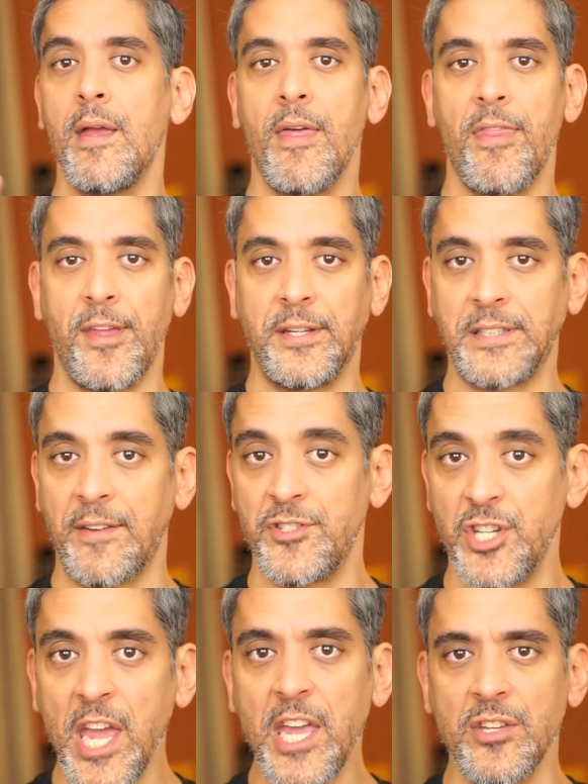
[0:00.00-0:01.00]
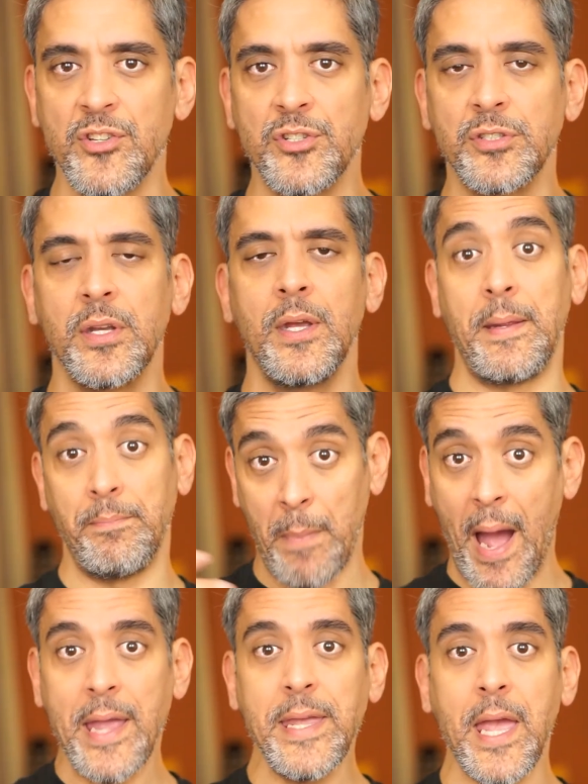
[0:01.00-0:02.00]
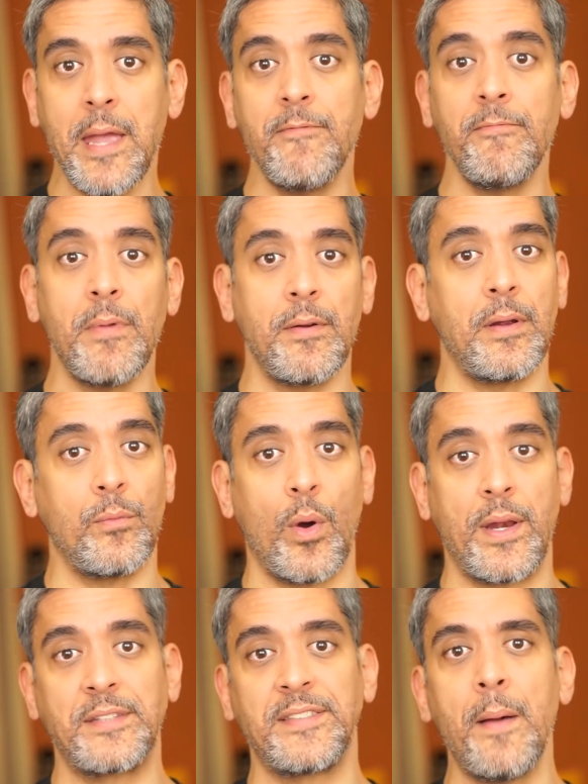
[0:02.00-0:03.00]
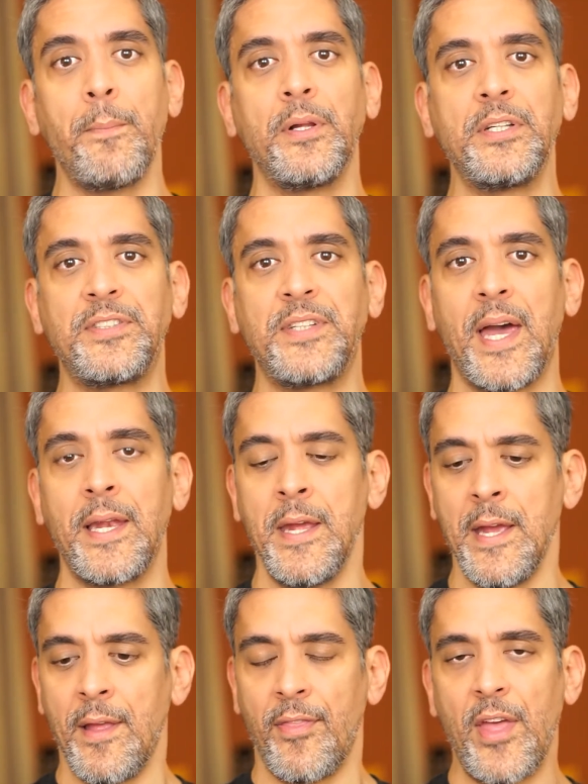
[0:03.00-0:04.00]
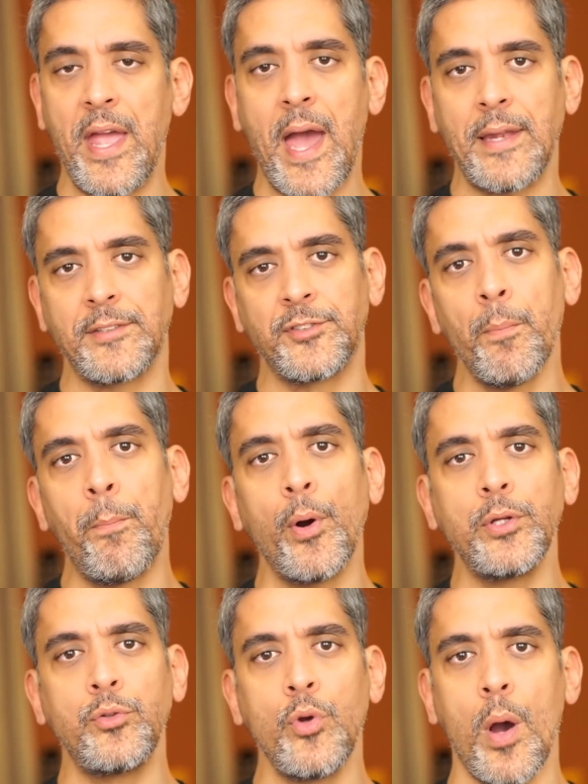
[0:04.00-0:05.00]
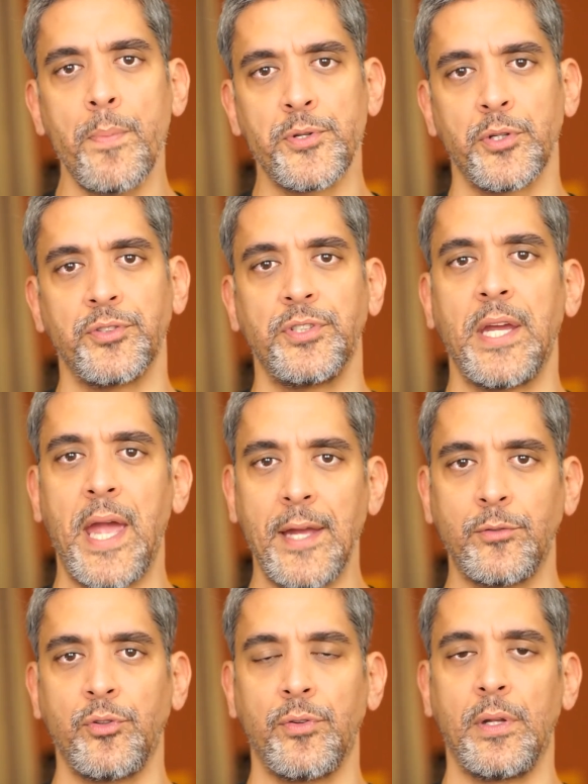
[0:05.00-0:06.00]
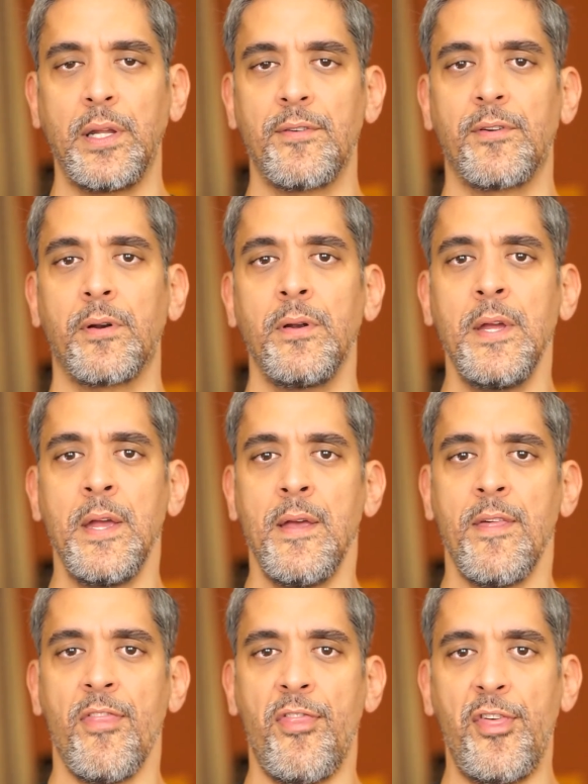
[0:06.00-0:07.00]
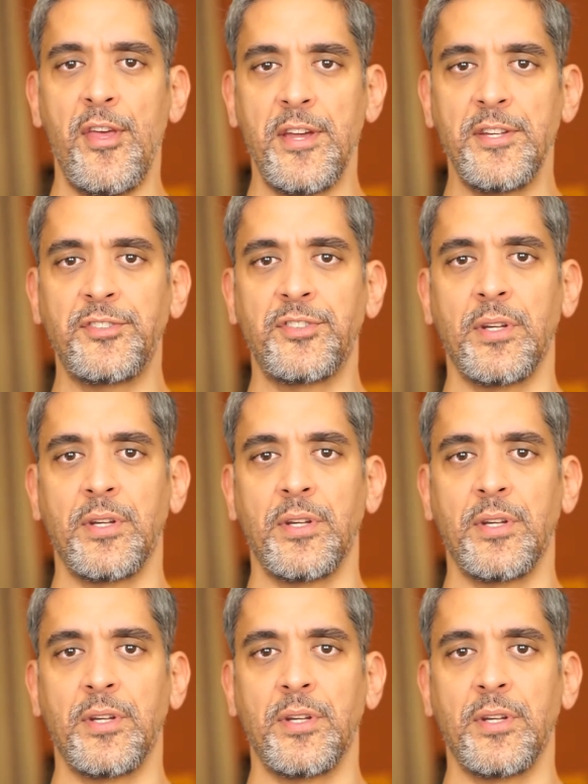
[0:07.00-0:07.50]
things have changed. In my game, one example is that they had at some point two options. They had to deliver this